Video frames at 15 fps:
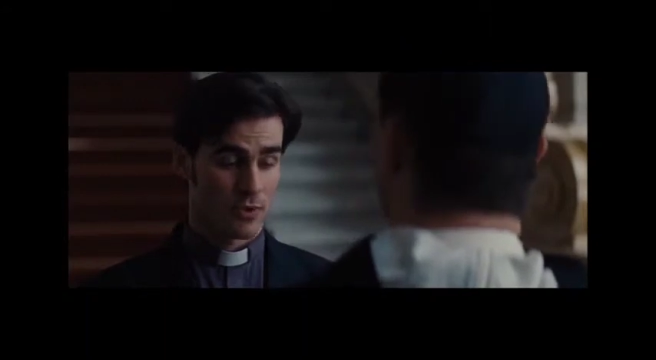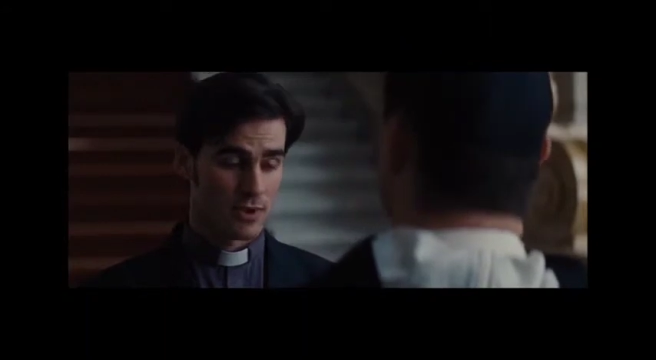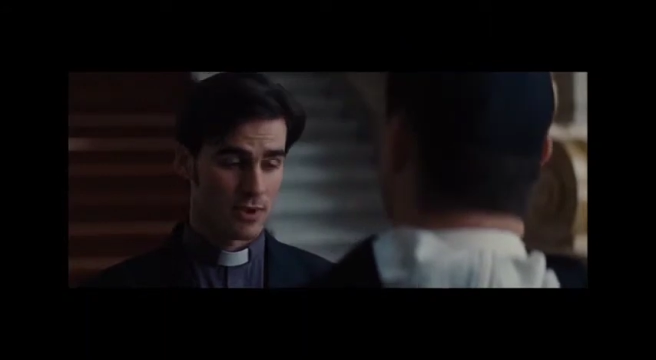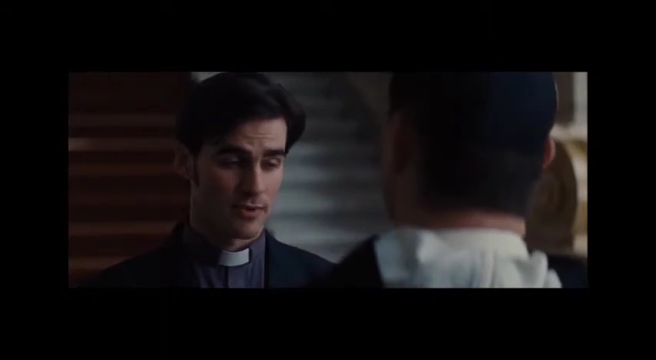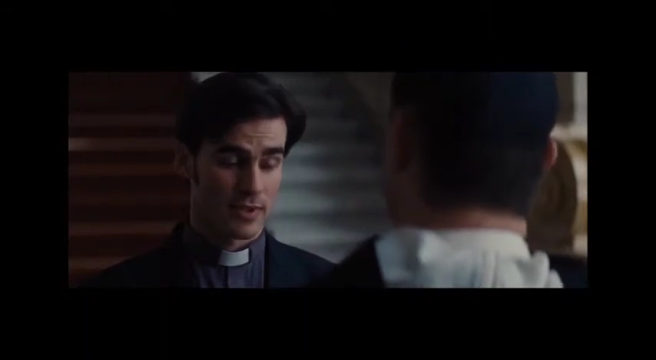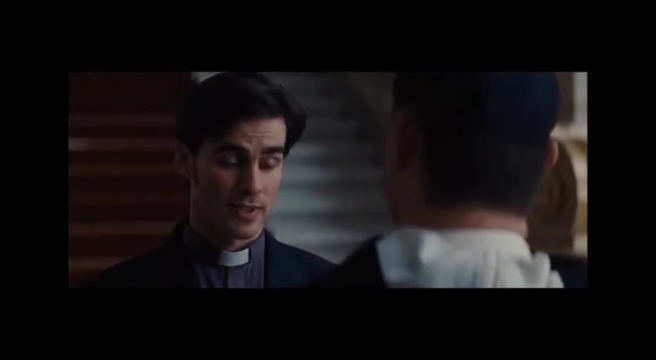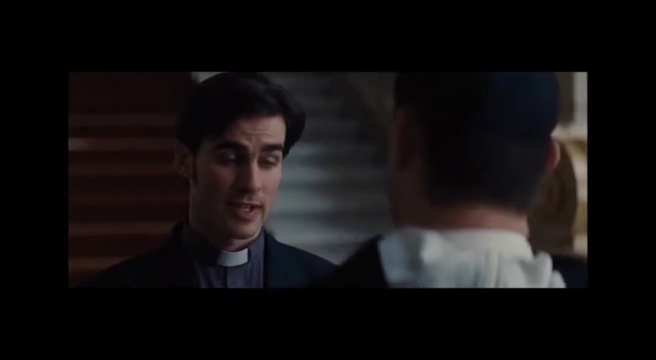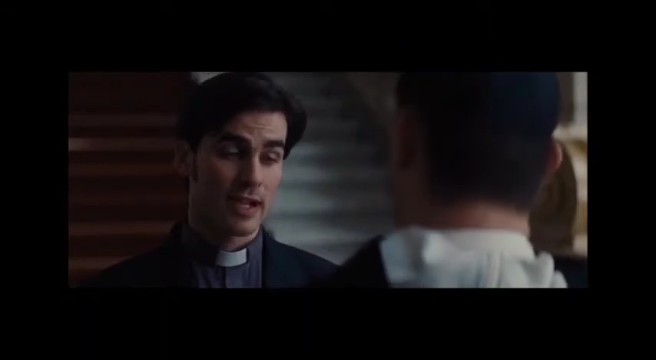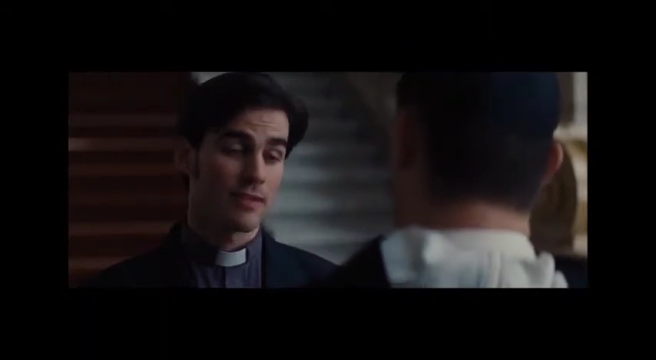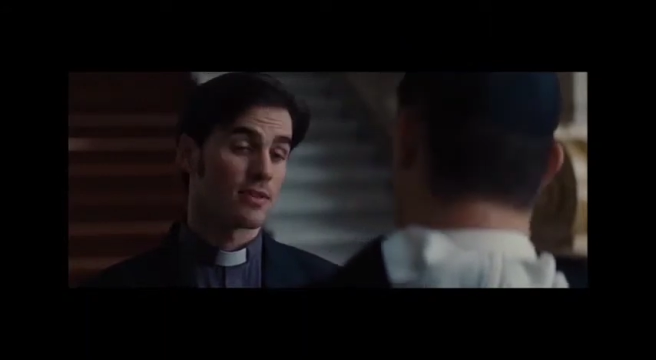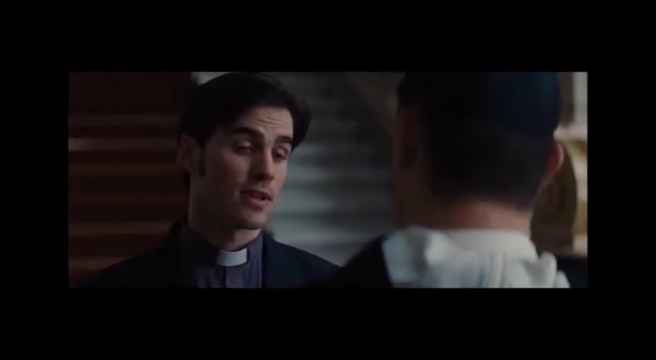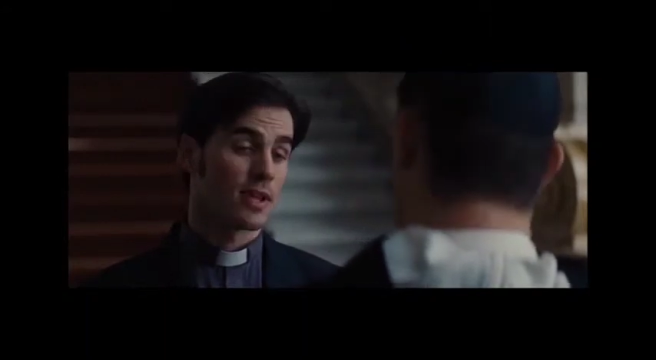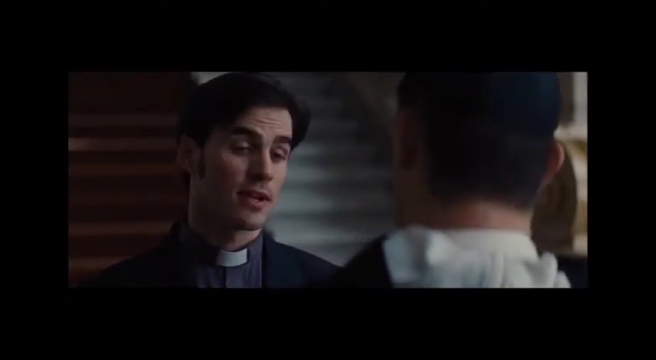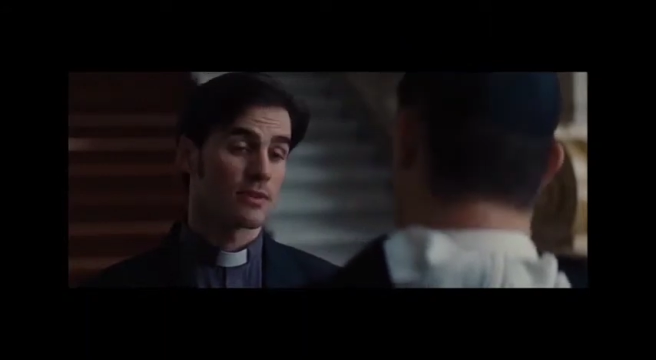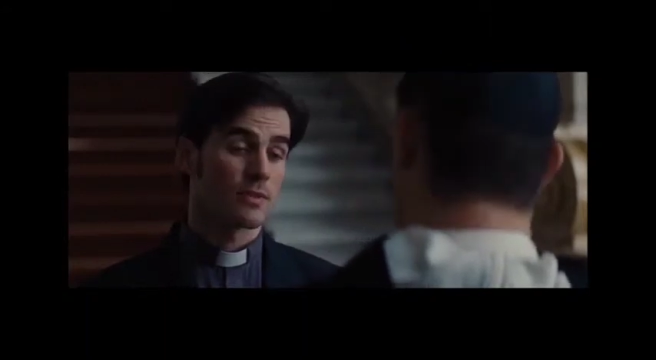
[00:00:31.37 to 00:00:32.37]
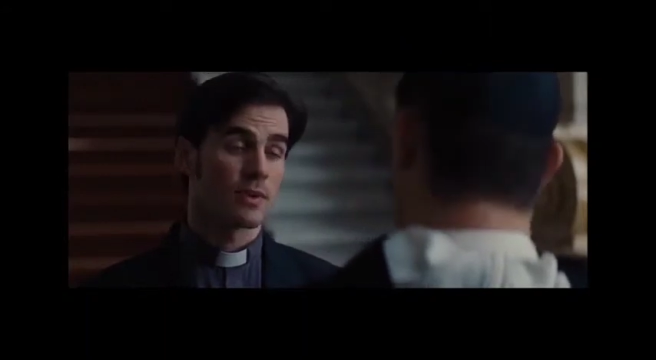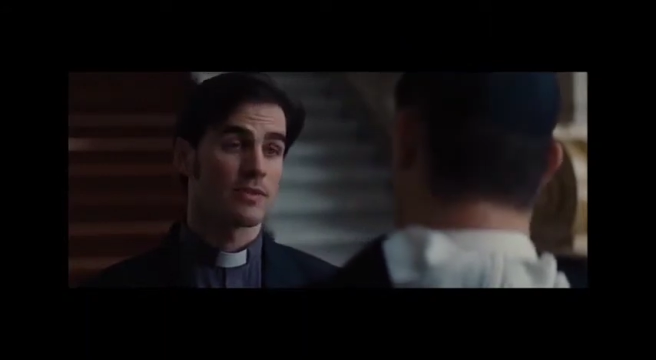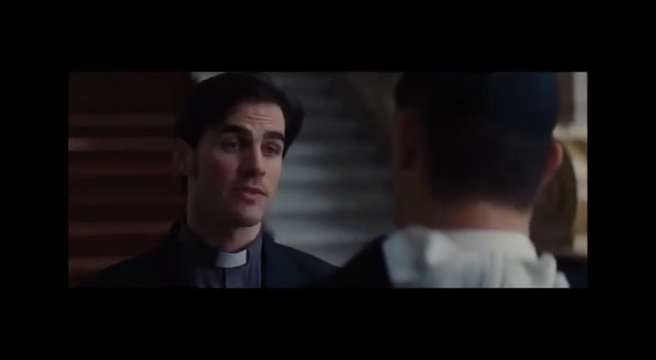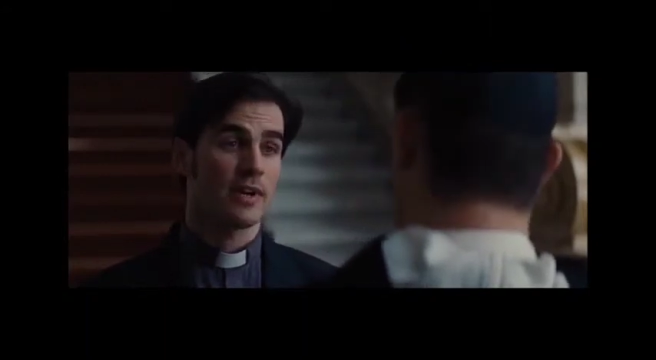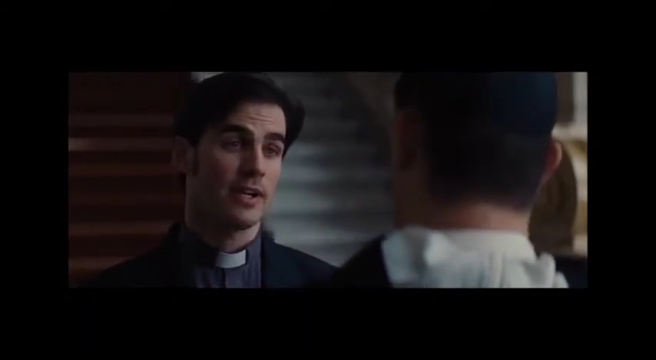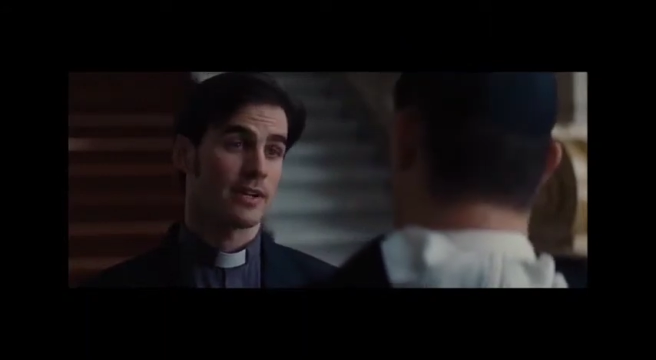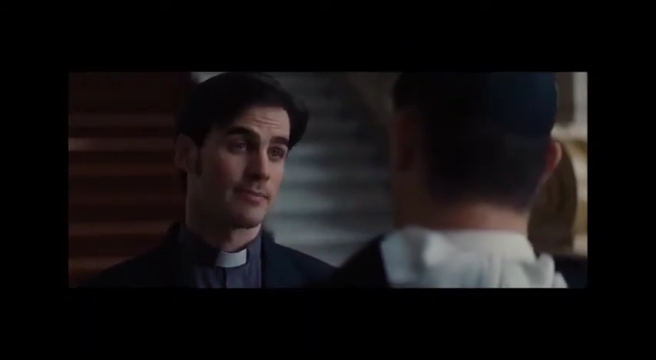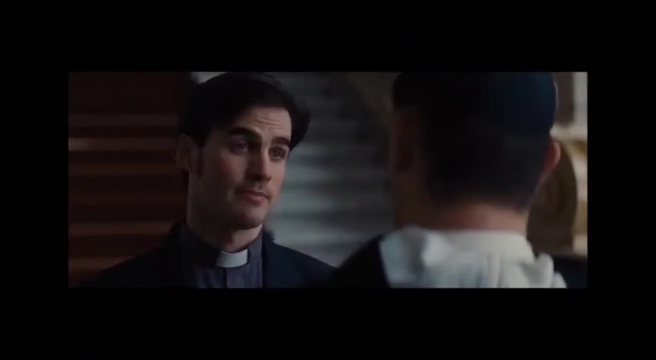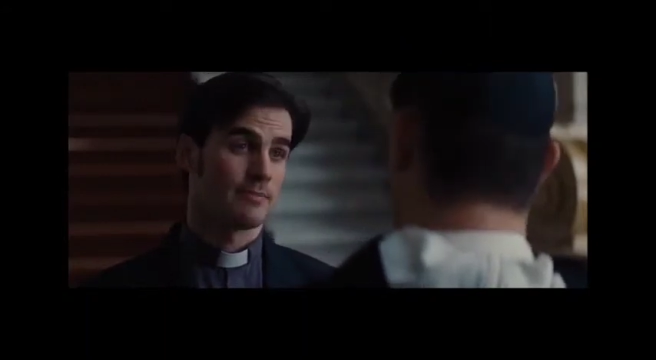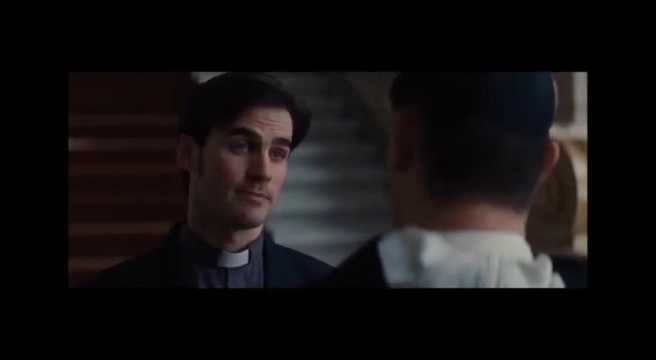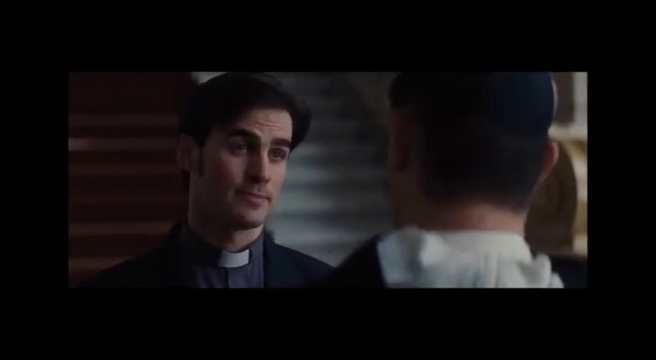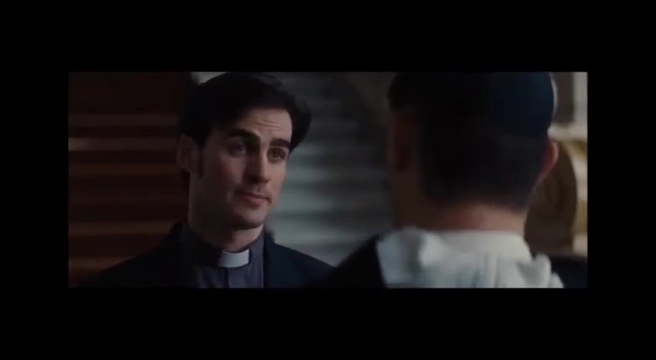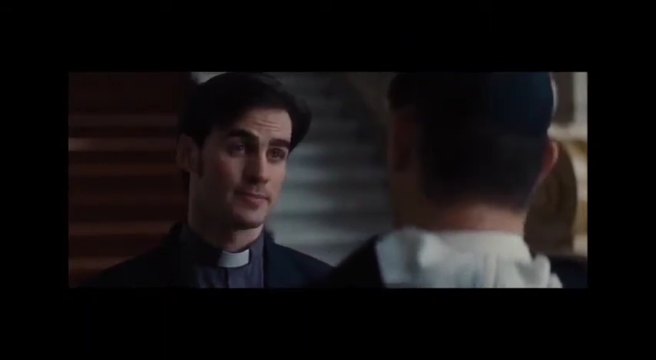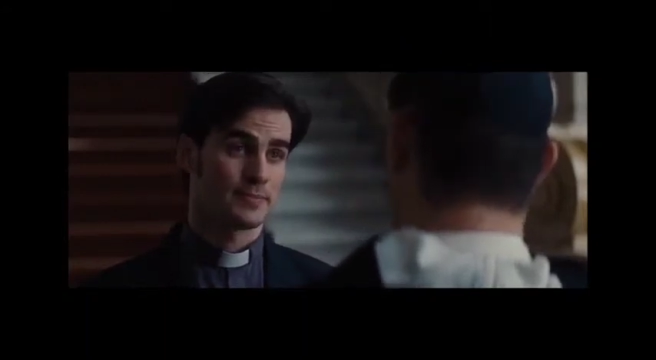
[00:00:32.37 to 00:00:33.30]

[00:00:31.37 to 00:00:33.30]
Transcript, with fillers: if we're all of the devil, how do we fight him?